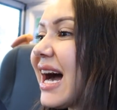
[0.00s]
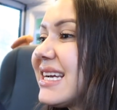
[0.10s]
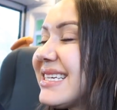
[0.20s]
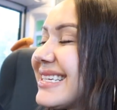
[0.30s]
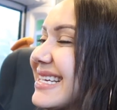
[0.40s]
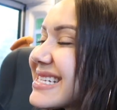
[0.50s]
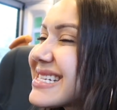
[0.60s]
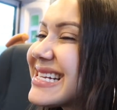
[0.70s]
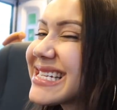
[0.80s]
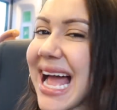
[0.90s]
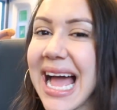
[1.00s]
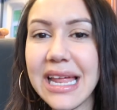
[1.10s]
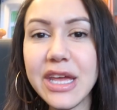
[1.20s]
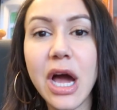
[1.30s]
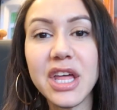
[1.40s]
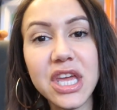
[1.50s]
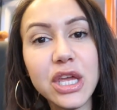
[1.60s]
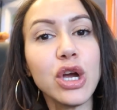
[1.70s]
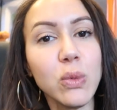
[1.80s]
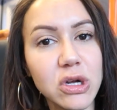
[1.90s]
I, it's, it's think
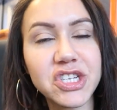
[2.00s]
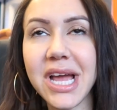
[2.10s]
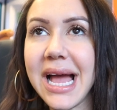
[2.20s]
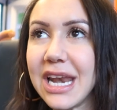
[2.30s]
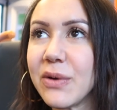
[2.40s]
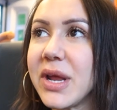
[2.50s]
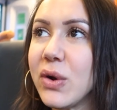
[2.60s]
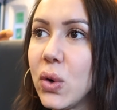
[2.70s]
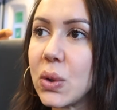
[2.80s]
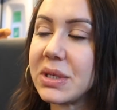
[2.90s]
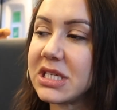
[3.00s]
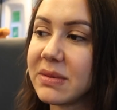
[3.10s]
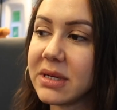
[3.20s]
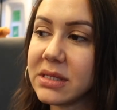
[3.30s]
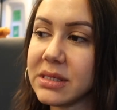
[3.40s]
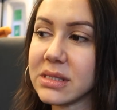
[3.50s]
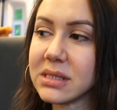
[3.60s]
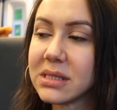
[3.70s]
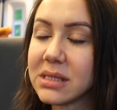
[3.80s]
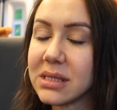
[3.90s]
you can watch it at Halloween or Christmas. Yeah. Good
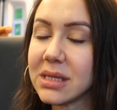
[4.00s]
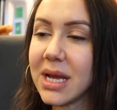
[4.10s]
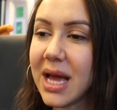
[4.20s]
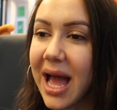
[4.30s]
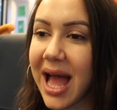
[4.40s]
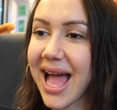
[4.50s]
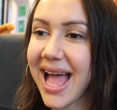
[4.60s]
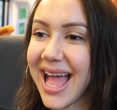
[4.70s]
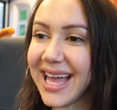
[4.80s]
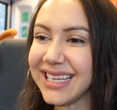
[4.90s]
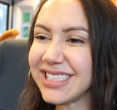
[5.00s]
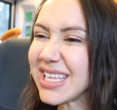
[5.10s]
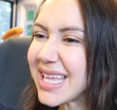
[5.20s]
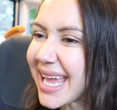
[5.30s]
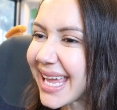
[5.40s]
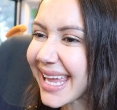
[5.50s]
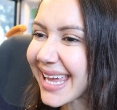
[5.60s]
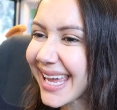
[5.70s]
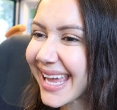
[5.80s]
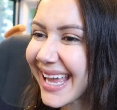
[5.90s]
afternoon, ladies and gentlemen. Do you think?
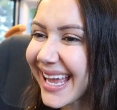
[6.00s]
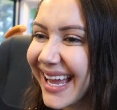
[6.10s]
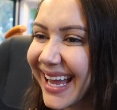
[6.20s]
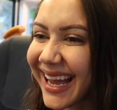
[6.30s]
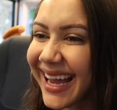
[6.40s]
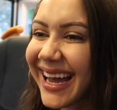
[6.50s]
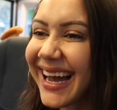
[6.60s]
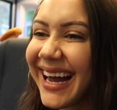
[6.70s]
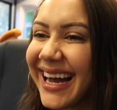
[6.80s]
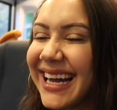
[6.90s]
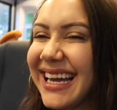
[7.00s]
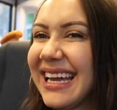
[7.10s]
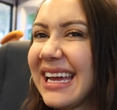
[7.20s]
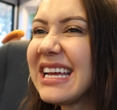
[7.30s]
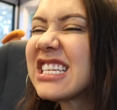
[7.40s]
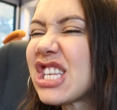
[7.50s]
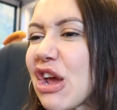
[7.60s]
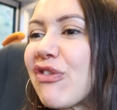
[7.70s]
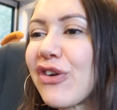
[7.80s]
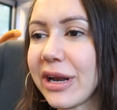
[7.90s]
it's
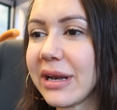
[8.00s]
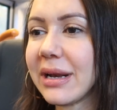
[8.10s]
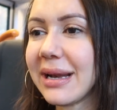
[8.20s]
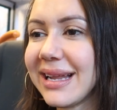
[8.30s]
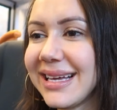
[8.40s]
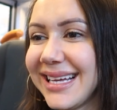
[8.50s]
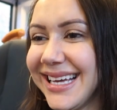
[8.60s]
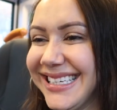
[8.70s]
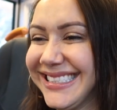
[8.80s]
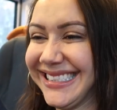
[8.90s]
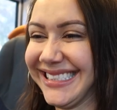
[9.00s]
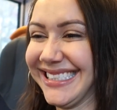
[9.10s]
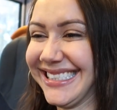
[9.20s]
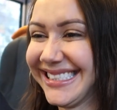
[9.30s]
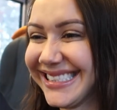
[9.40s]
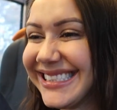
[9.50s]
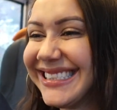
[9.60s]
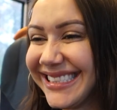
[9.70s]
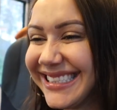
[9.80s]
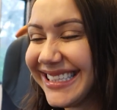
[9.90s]
different. I don't like the animation.
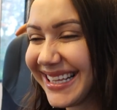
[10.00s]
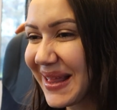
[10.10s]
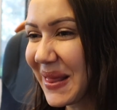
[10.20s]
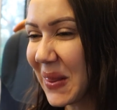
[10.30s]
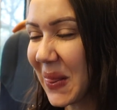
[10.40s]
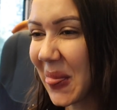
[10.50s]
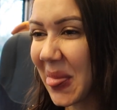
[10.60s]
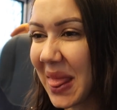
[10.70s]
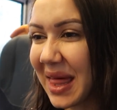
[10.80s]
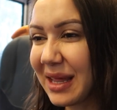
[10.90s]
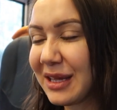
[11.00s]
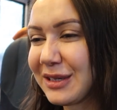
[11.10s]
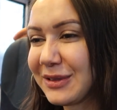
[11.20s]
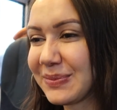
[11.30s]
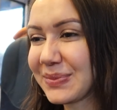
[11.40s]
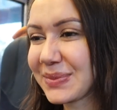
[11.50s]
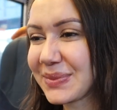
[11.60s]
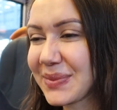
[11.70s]
Winchfield That's and you must do so from the front